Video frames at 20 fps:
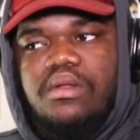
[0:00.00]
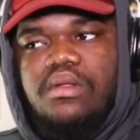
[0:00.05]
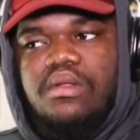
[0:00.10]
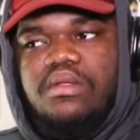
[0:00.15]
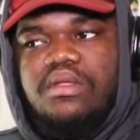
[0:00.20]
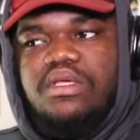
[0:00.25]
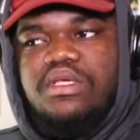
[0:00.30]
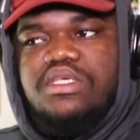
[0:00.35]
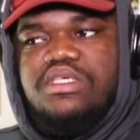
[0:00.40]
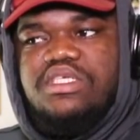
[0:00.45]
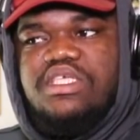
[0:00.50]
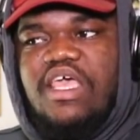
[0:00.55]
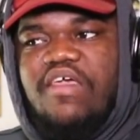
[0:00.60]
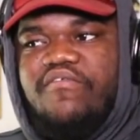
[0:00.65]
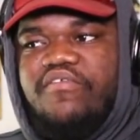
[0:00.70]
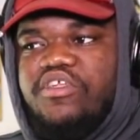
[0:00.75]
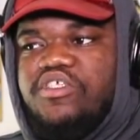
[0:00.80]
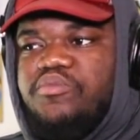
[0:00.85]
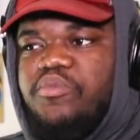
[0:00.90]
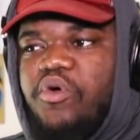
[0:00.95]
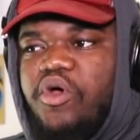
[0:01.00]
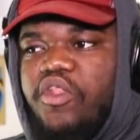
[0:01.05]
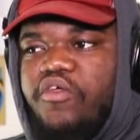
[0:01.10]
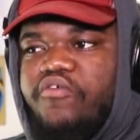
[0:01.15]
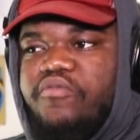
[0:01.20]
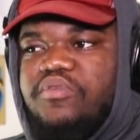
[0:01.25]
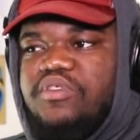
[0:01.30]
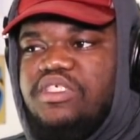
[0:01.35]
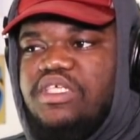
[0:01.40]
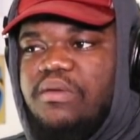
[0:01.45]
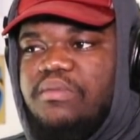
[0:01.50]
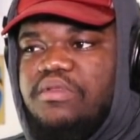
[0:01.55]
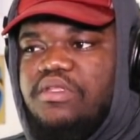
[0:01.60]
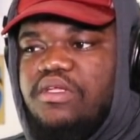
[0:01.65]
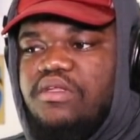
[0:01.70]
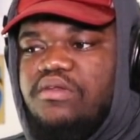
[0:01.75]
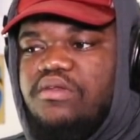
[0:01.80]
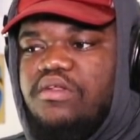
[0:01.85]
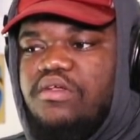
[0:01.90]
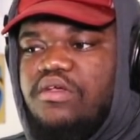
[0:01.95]
He's saving his brother from
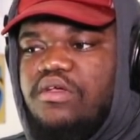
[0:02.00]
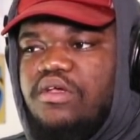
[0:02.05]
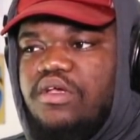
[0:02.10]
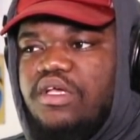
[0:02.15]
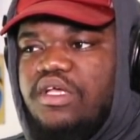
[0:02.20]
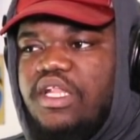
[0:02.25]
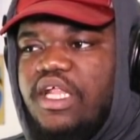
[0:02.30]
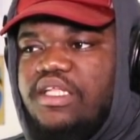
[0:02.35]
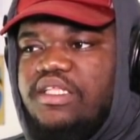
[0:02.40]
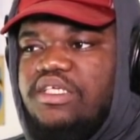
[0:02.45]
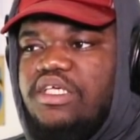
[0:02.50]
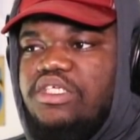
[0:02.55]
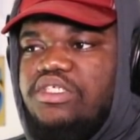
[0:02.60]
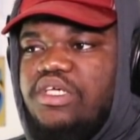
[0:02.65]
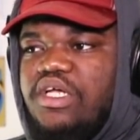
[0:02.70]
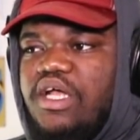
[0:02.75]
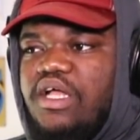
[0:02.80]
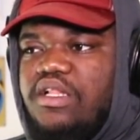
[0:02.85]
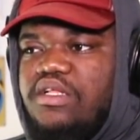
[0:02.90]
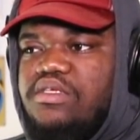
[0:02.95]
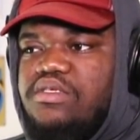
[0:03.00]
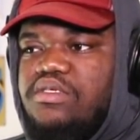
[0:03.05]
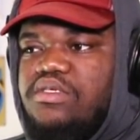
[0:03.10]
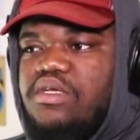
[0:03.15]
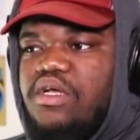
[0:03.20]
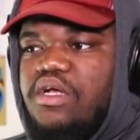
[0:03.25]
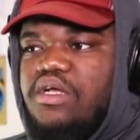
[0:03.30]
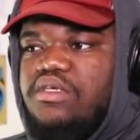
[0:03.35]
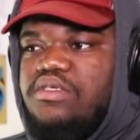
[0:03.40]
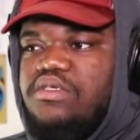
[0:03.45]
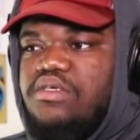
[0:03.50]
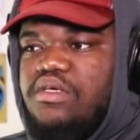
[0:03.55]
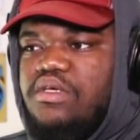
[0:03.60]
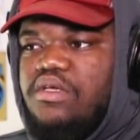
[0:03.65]
something, because that teacher hella sus.